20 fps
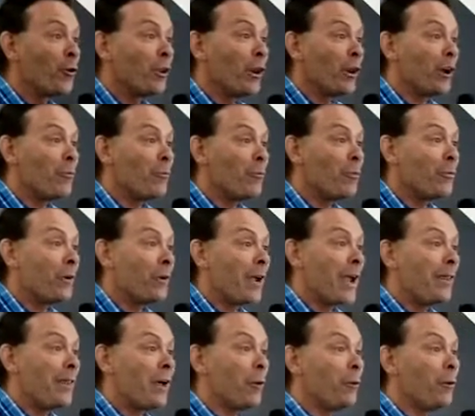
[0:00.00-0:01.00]
you know,
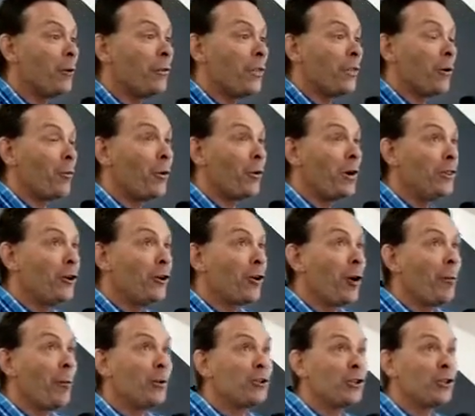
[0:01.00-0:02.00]
and they were winning the
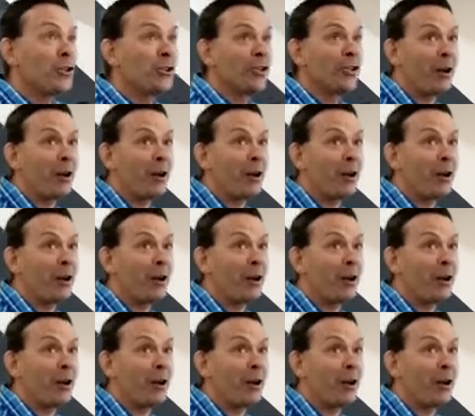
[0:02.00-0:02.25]
competition,